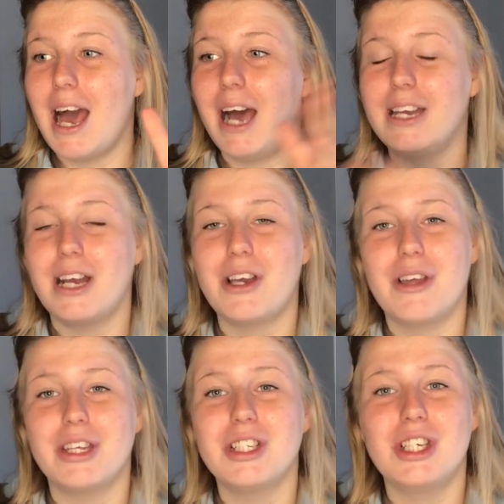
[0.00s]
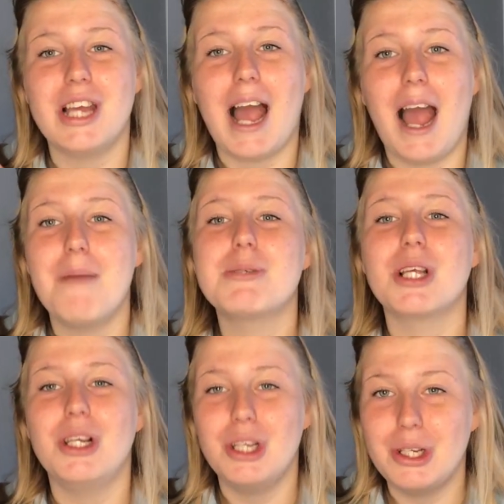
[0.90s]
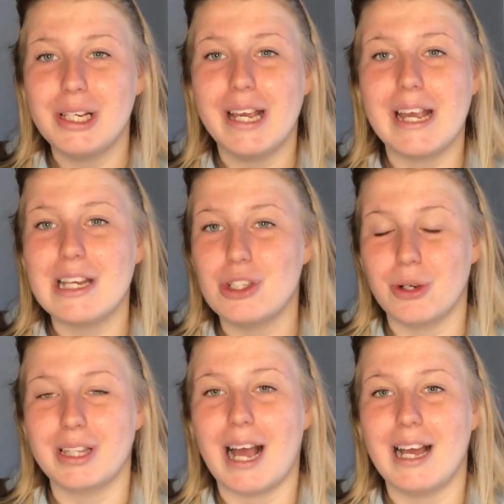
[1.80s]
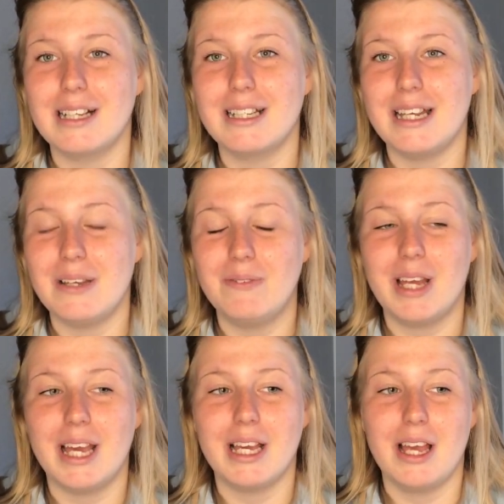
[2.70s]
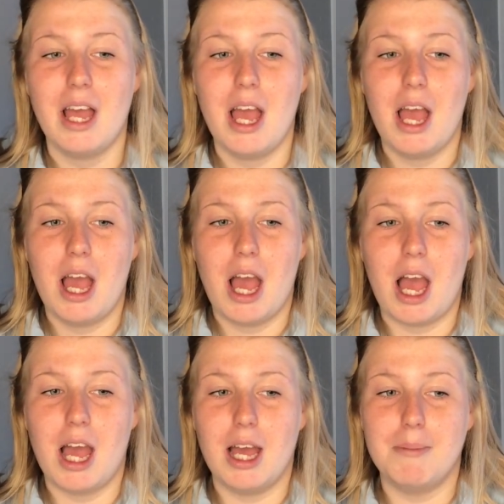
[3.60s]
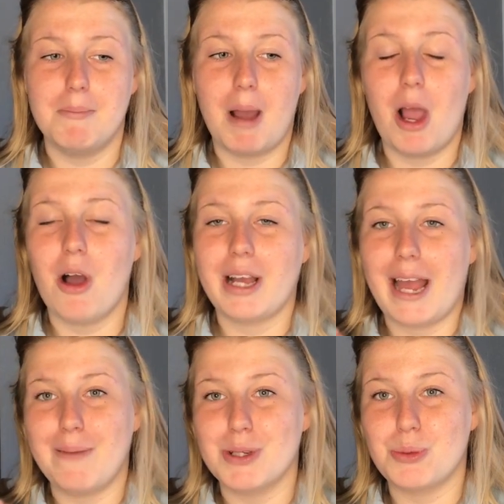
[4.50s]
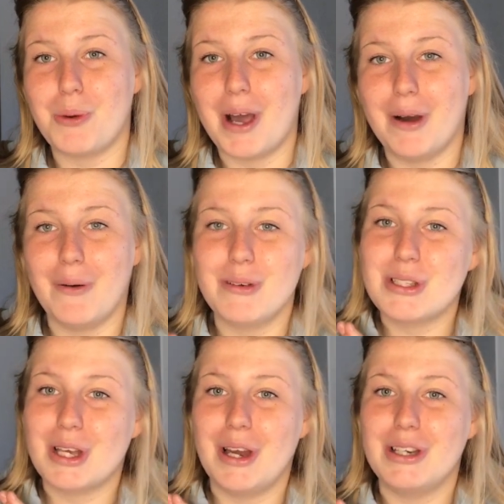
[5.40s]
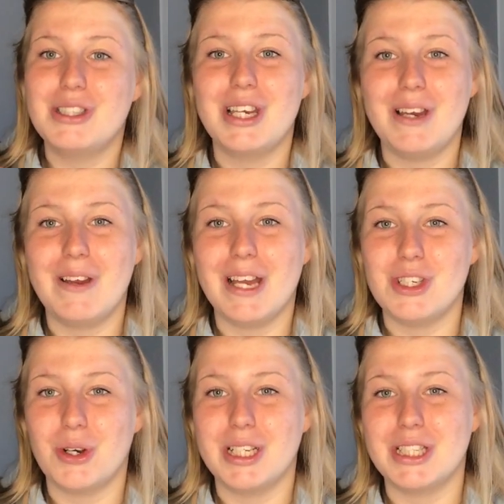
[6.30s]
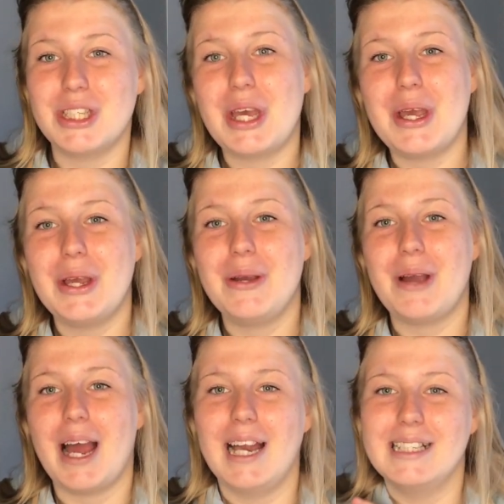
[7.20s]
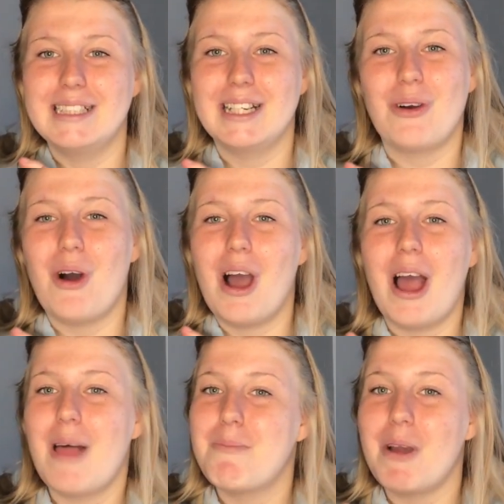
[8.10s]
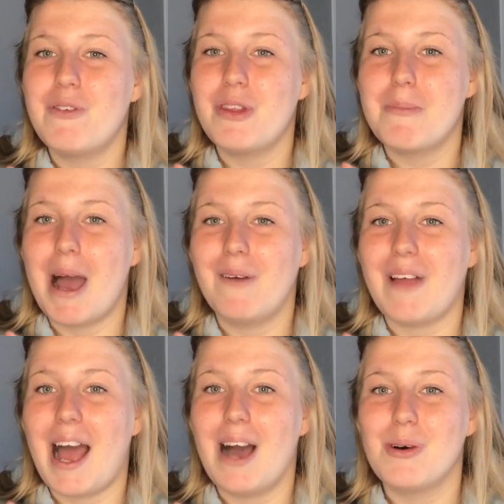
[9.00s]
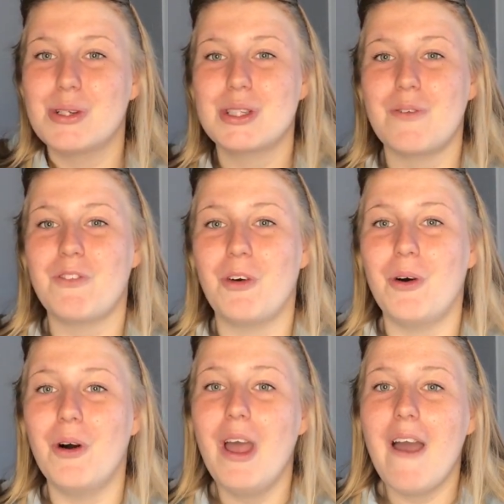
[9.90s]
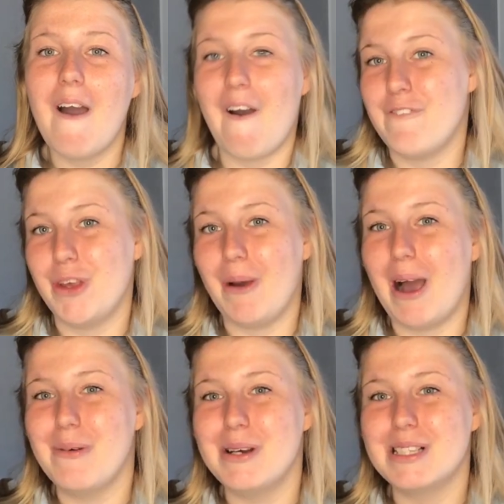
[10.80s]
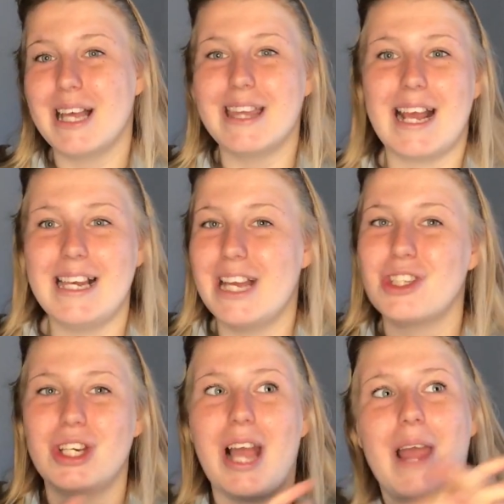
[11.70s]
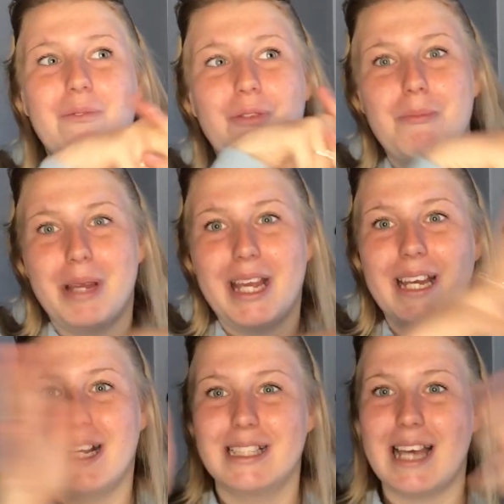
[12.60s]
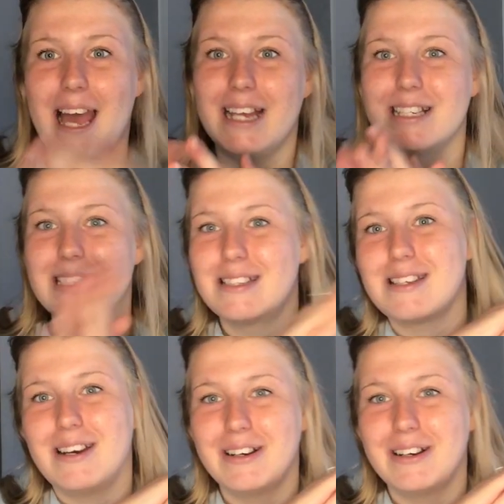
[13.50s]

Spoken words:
and I know that she absolutely enjoyed that evening. My aunt came as well, so she enjoyed it too, and it got both of them out the house for a few hours, and they literally came from beginning to end. So